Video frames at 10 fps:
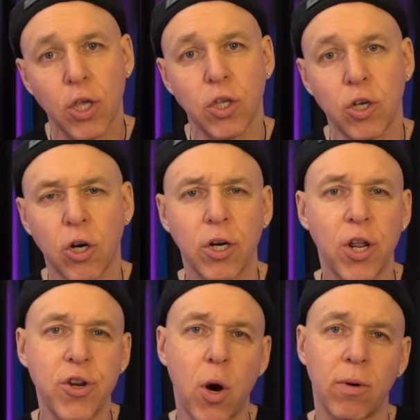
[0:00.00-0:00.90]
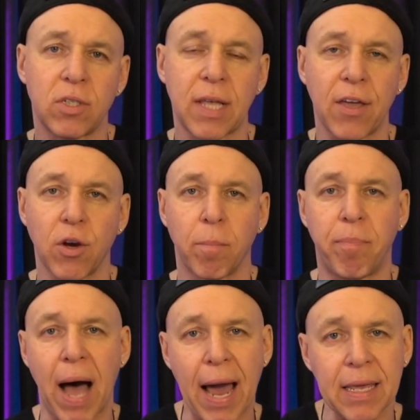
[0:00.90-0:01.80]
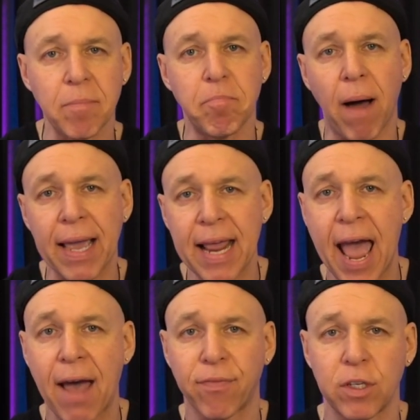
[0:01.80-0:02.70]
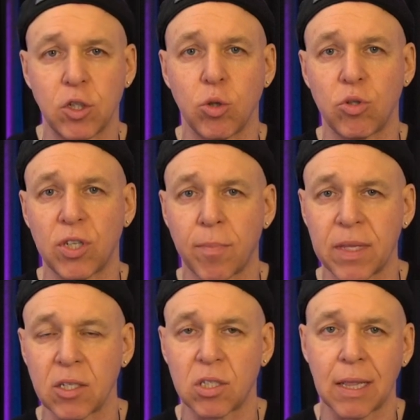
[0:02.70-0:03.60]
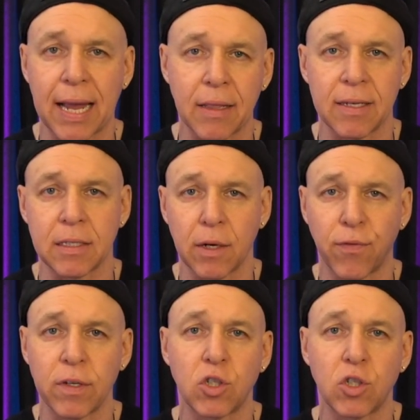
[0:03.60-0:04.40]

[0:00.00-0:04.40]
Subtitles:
you're going to notice that your body might have to do something slightly different.